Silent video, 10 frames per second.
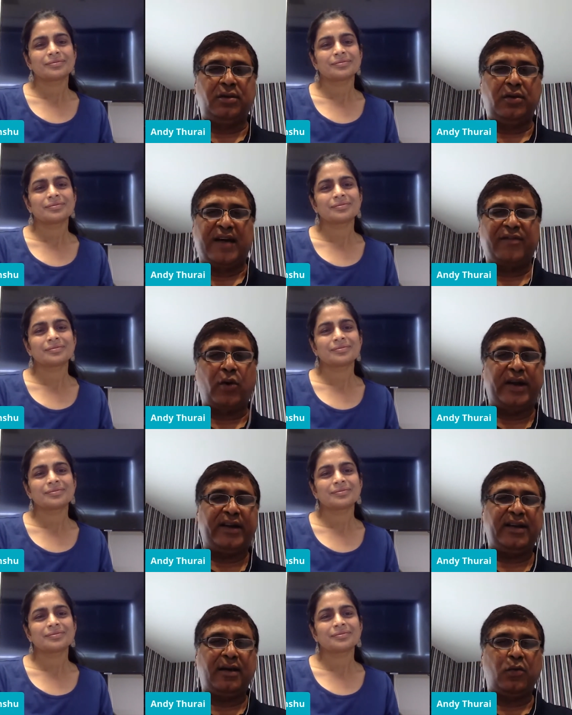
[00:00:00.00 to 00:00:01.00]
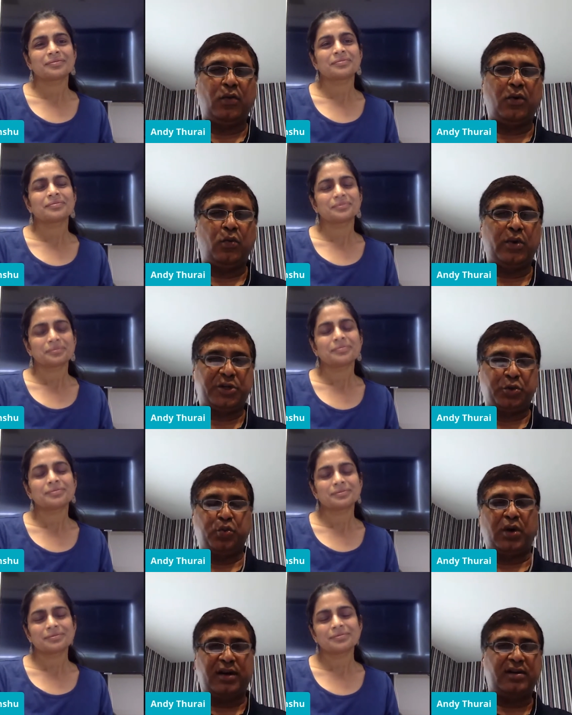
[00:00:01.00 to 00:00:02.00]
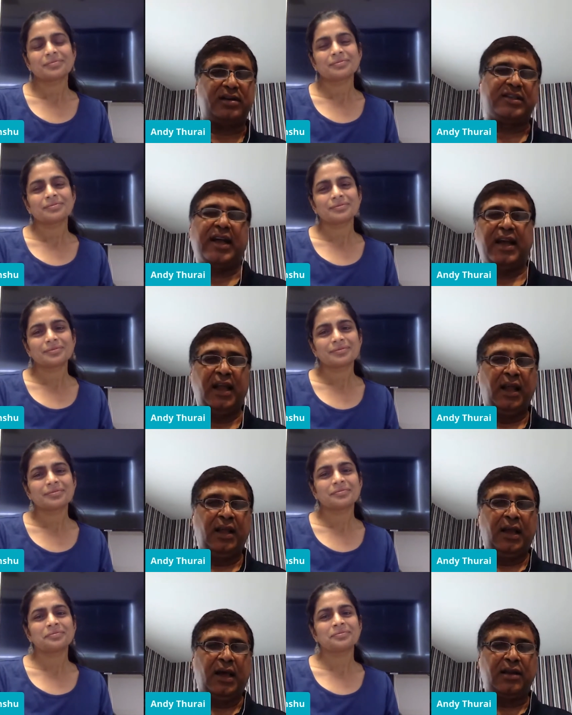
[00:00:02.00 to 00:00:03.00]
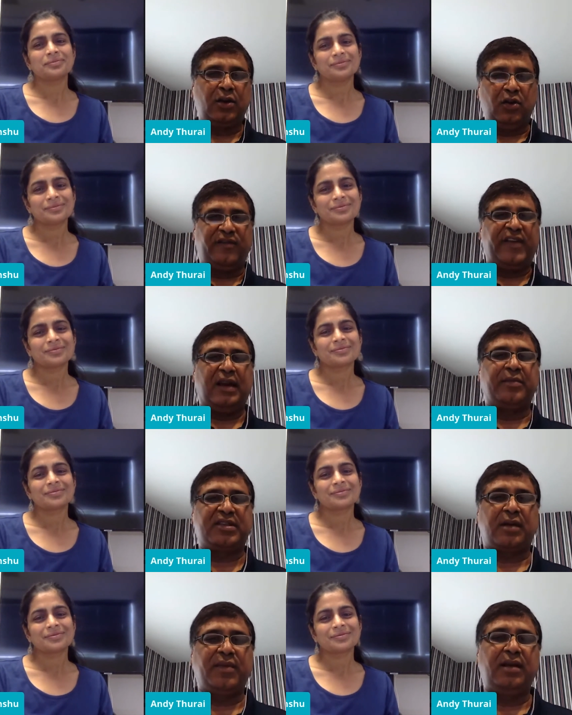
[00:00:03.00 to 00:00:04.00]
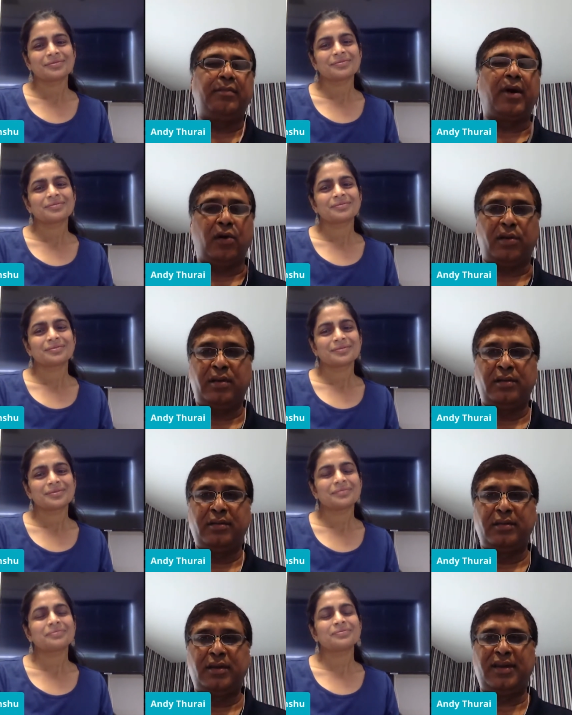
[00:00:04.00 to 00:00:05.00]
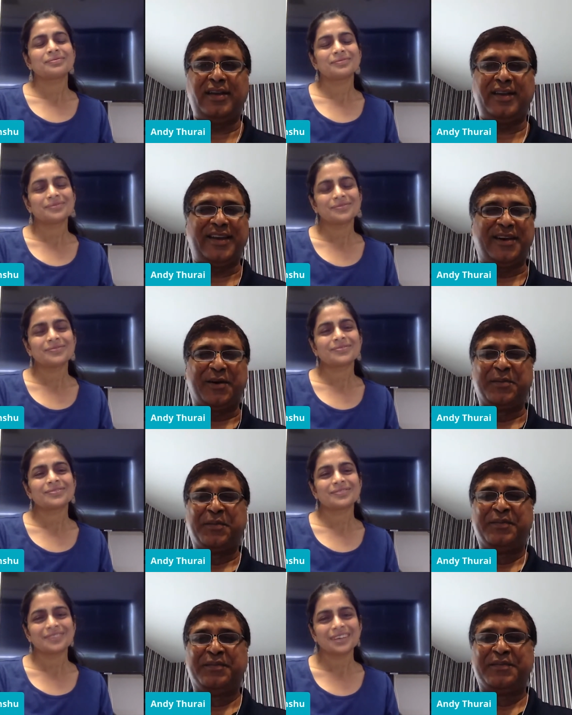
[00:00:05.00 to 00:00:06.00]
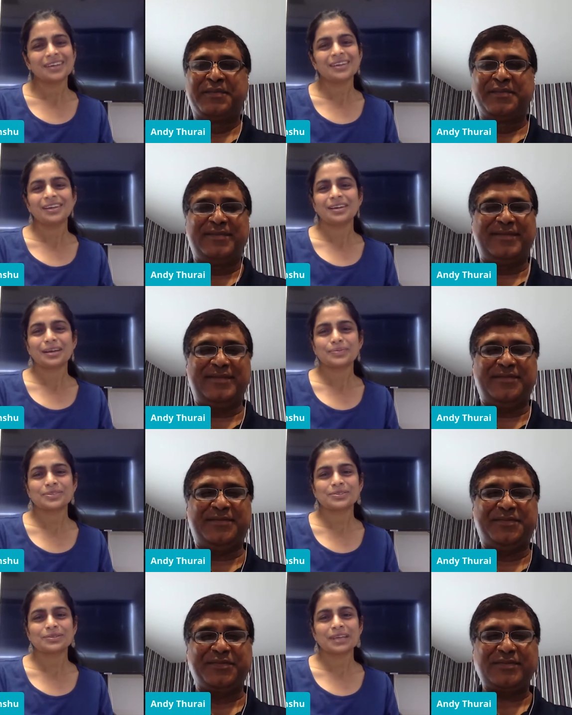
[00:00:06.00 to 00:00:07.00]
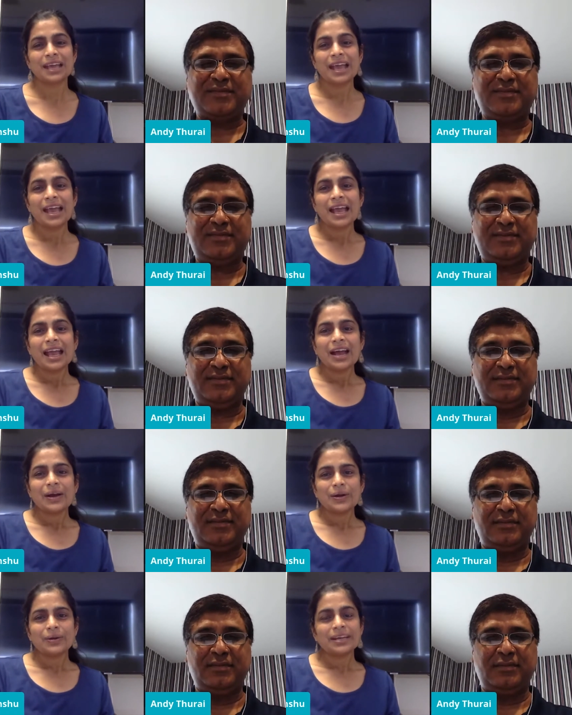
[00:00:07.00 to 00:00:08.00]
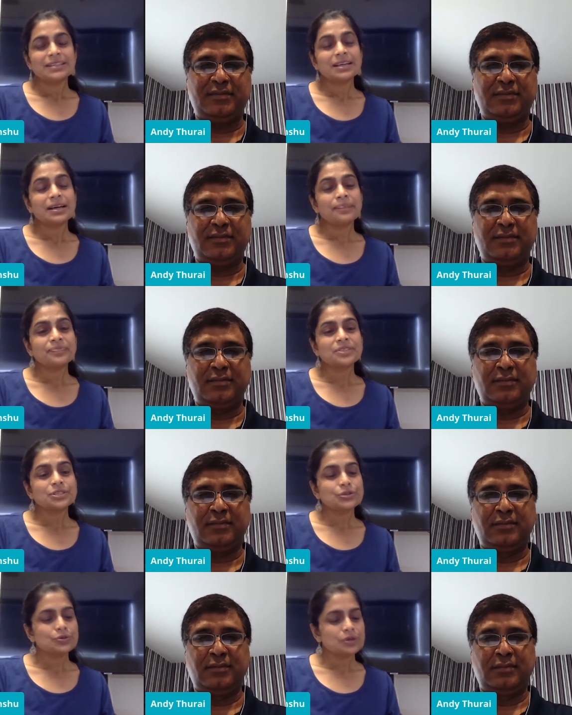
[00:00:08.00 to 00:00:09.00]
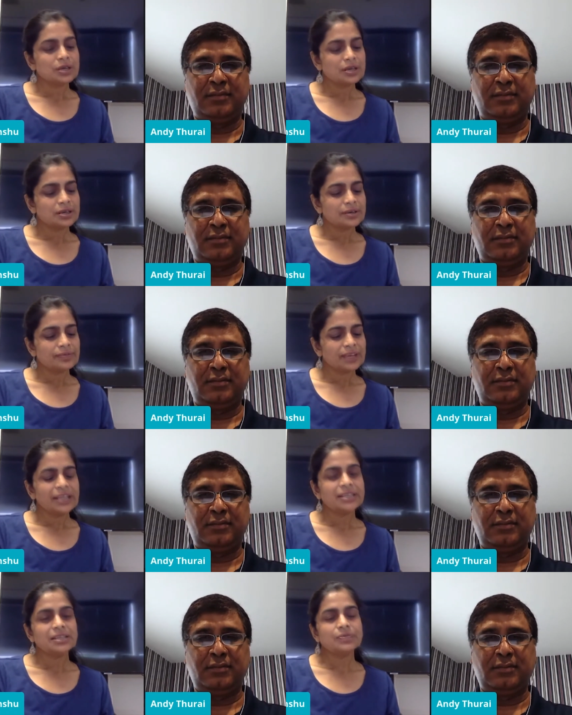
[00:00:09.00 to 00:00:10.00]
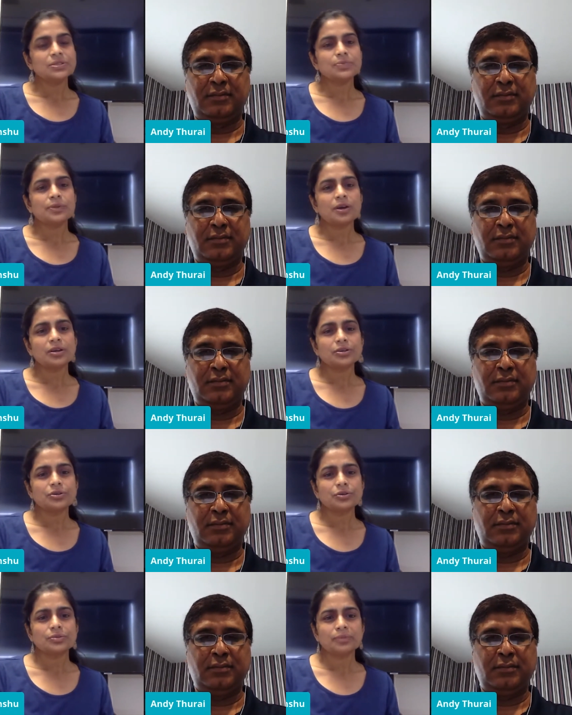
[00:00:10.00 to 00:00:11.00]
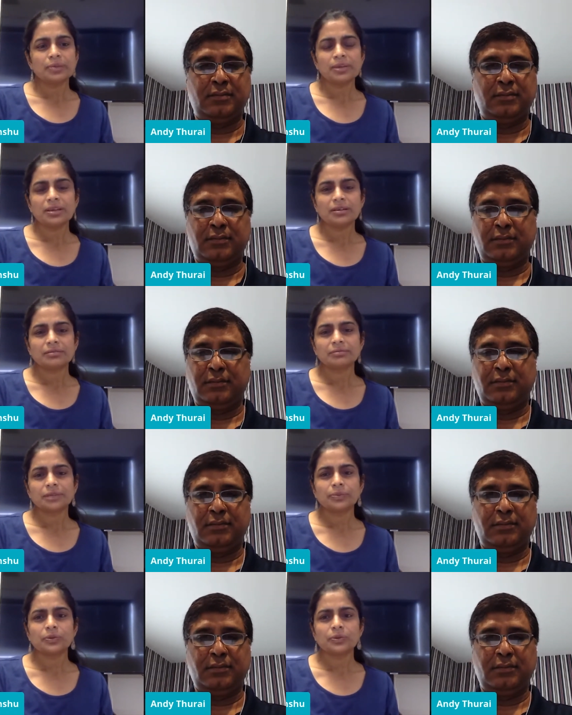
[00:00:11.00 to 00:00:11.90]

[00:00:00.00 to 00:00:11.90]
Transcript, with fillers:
Speaker 1: you have no idea which one to take and then you'll fail miserably in both mm-hmm. you know
Speaker 2: yeah yeah mm. absolutely all right um, so uh, andy there was a blog you wrote maybe a